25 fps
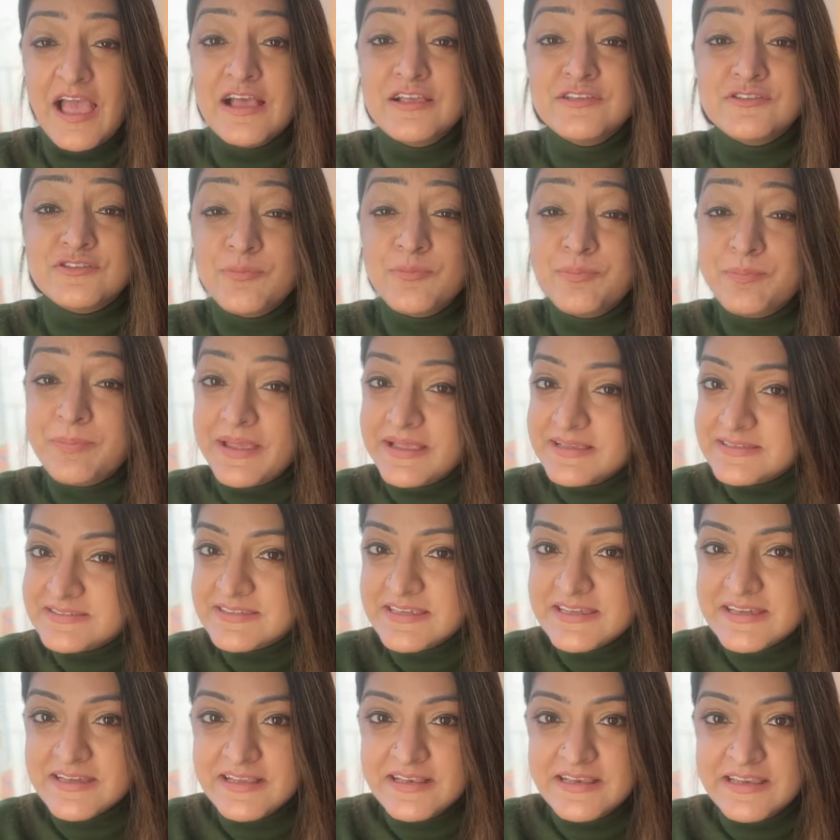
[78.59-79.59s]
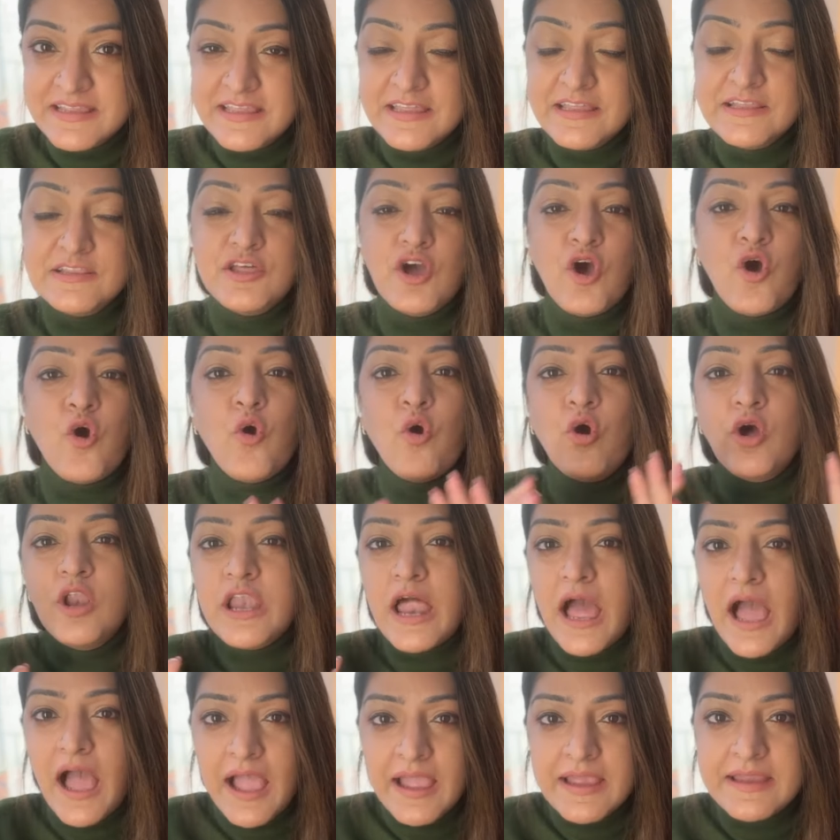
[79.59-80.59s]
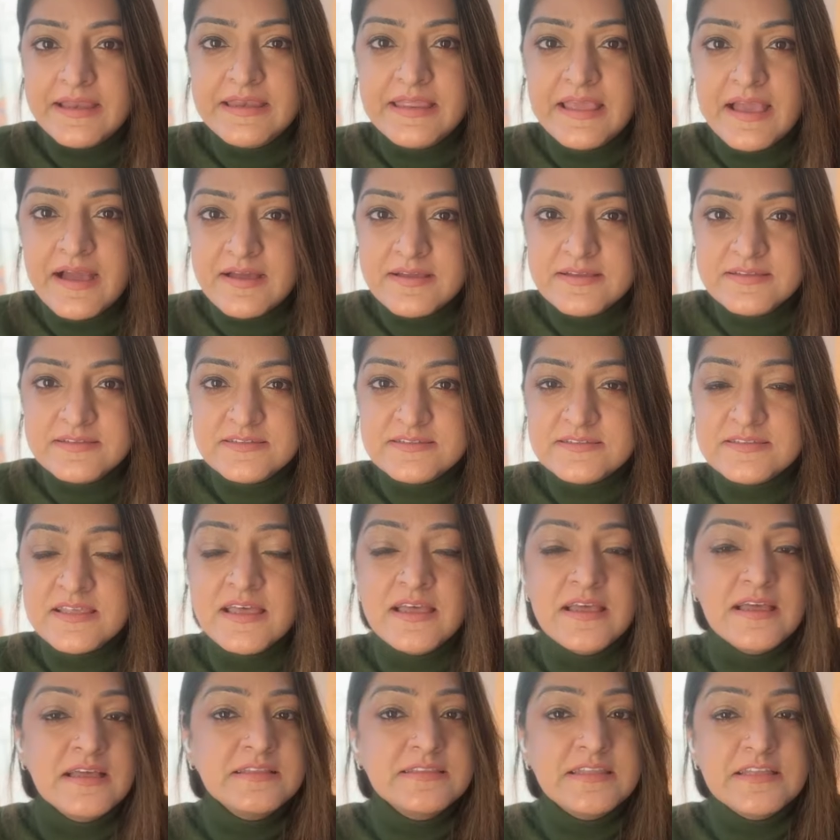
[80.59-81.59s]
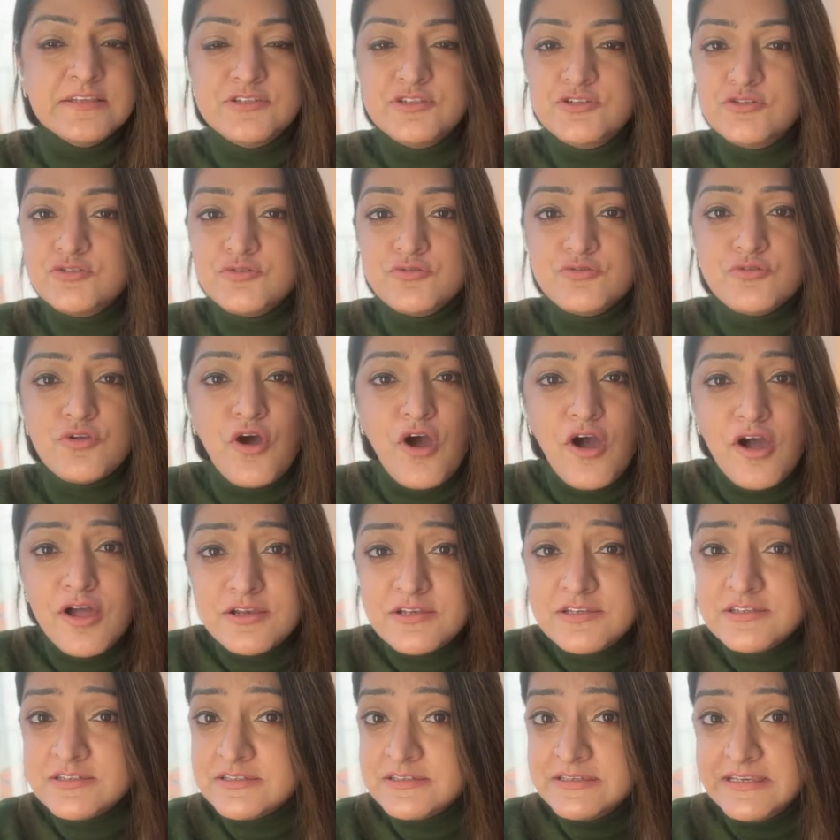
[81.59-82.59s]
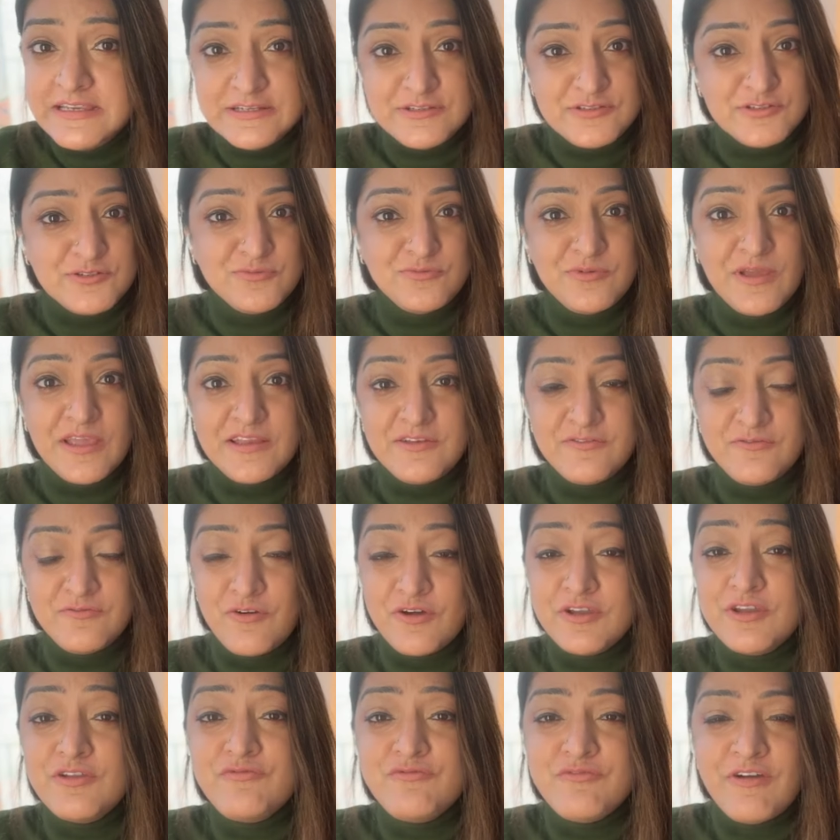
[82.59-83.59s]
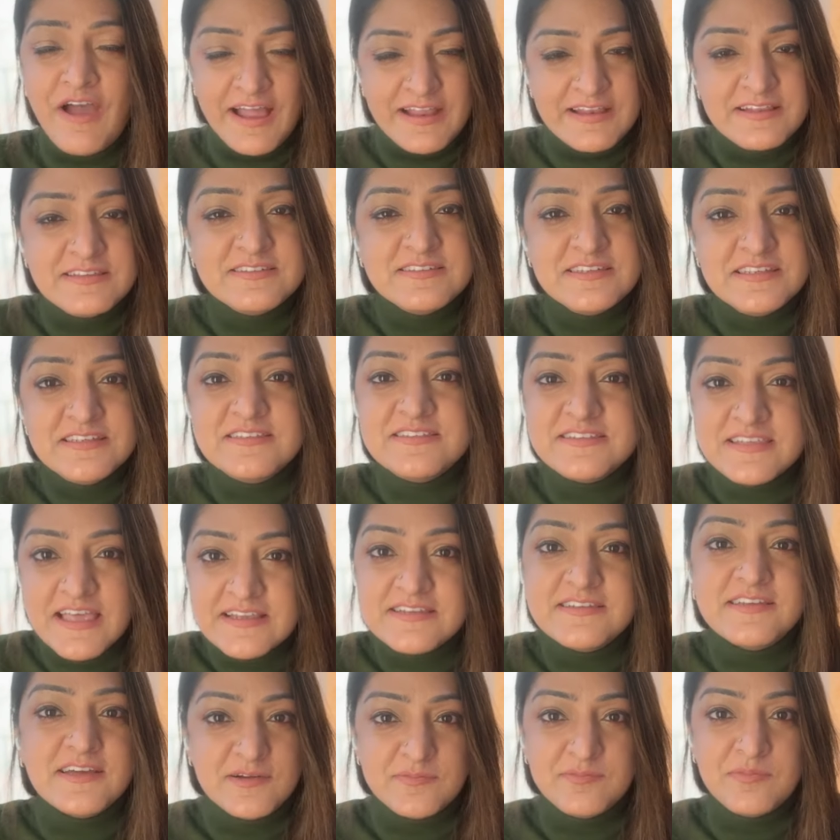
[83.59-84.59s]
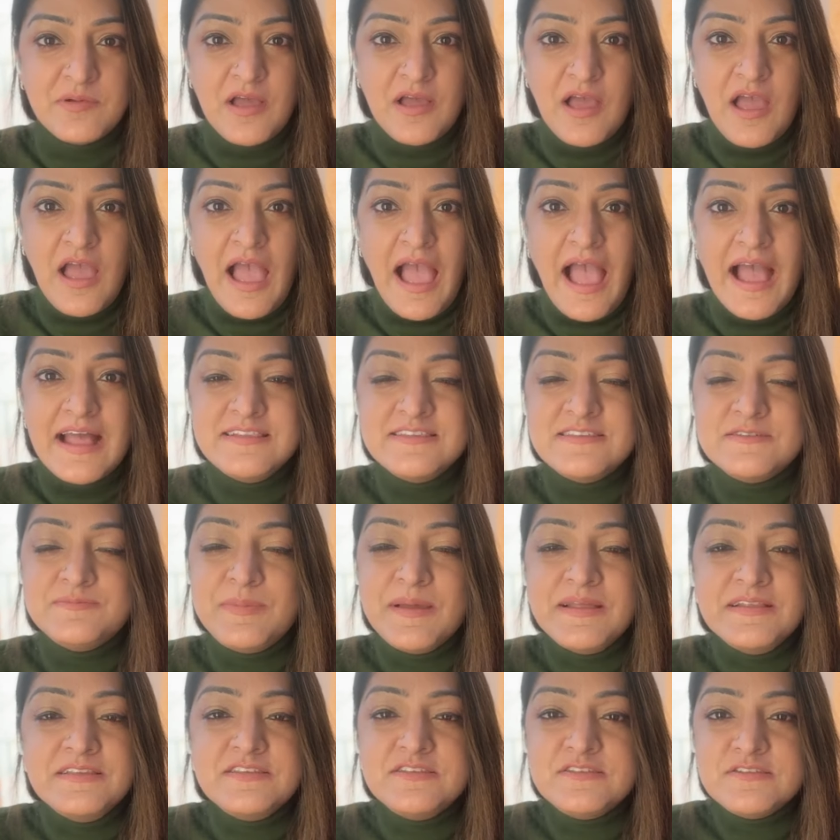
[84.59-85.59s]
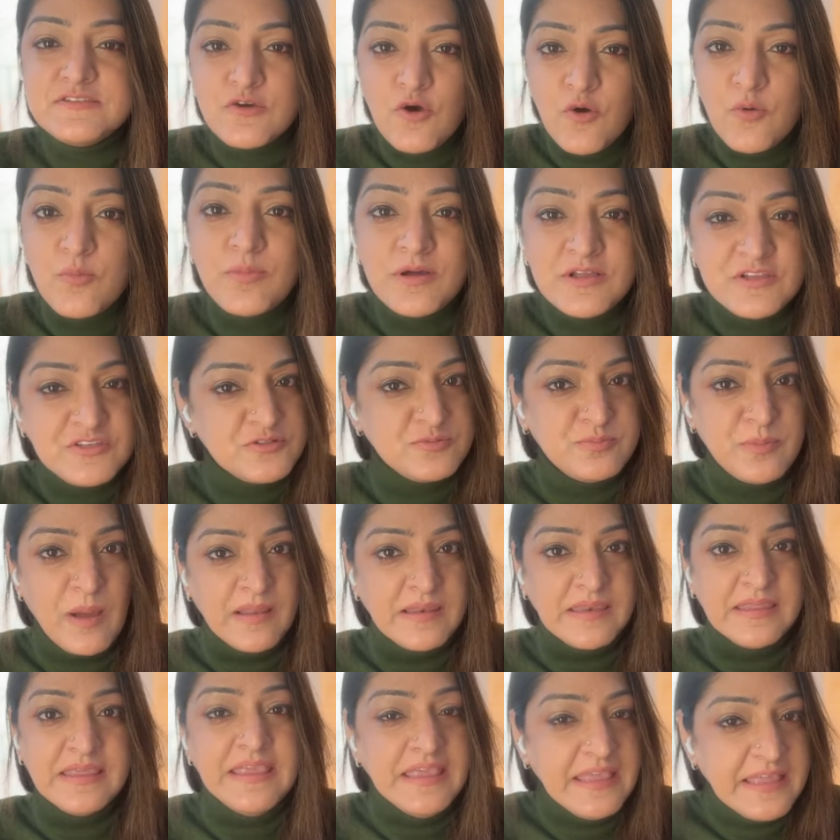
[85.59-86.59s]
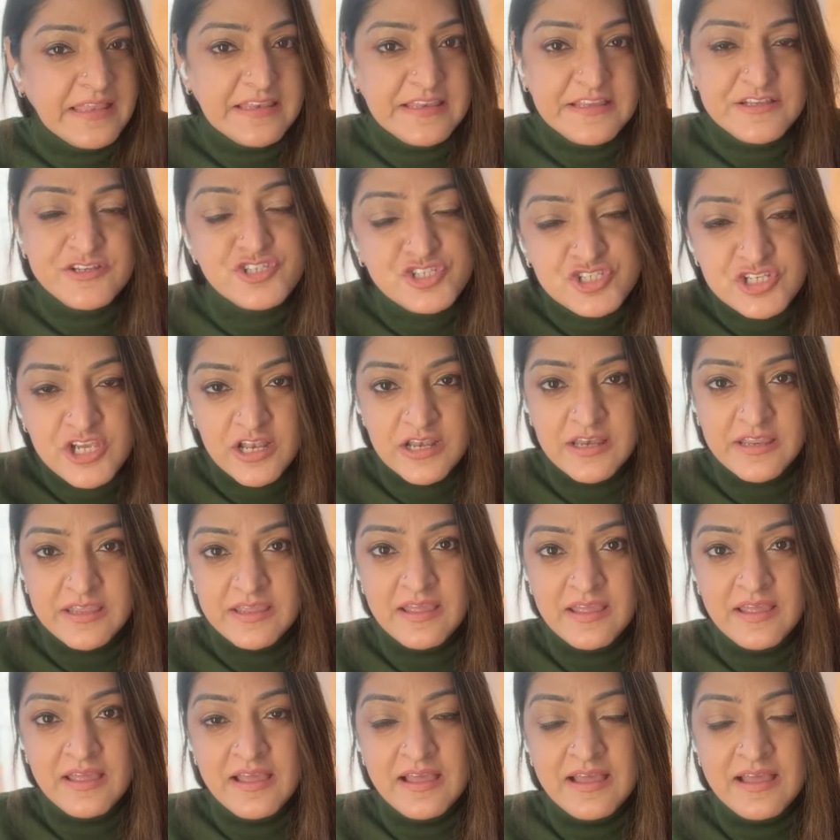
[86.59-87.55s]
So basically, the whole idea is that you do not need to wait for a fancy setup and spend so much money initially.